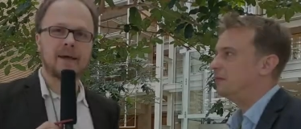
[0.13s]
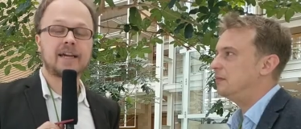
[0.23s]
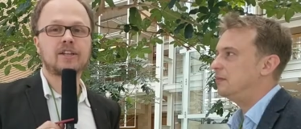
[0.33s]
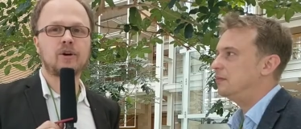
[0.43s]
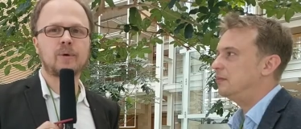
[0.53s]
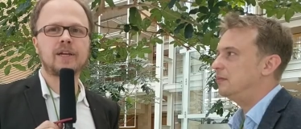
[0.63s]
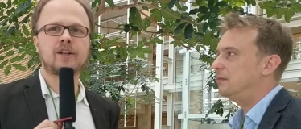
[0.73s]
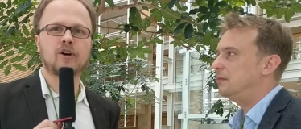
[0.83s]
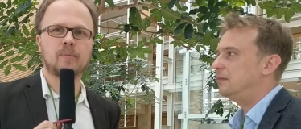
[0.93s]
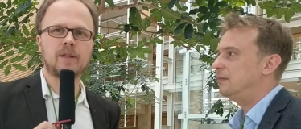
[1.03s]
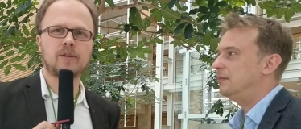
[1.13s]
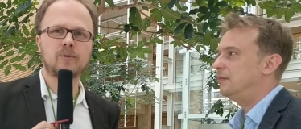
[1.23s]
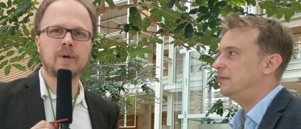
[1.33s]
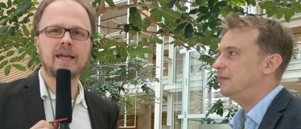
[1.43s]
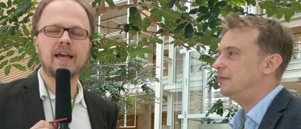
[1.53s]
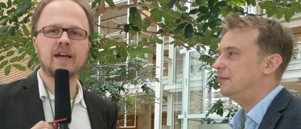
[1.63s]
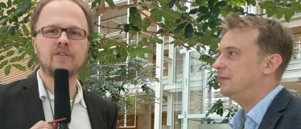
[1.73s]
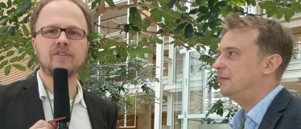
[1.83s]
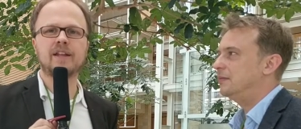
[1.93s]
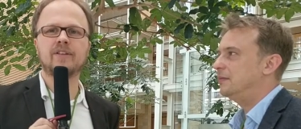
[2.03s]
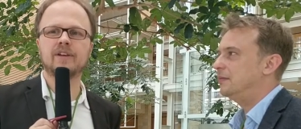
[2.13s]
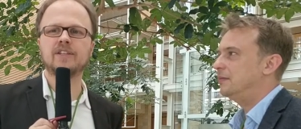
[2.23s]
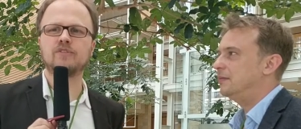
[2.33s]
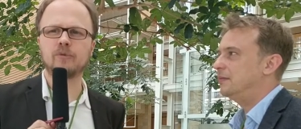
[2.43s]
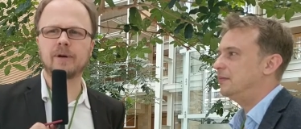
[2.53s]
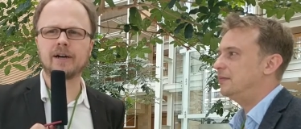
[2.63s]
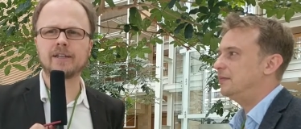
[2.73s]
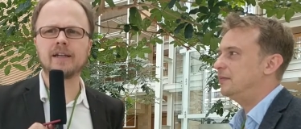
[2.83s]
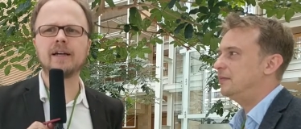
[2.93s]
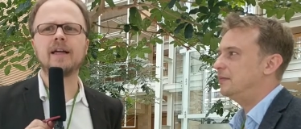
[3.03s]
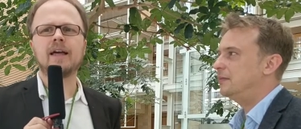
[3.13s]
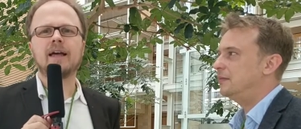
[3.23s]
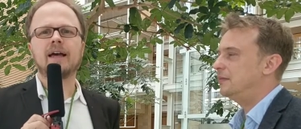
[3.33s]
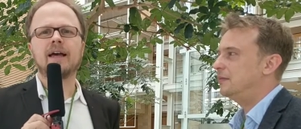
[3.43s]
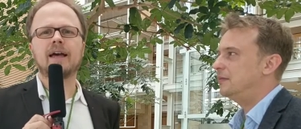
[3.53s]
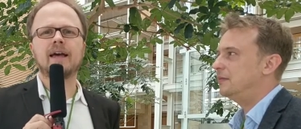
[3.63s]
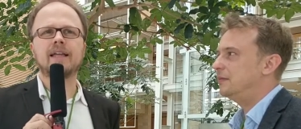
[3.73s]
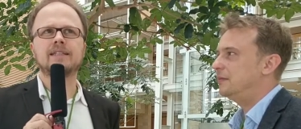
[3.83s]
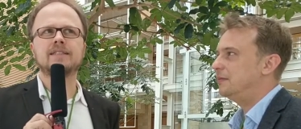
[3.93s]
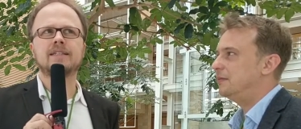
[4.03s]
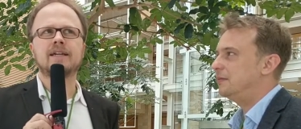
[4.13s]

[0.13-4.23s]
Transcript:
Speaker 1: Back at OE Global, we have another interview partner, and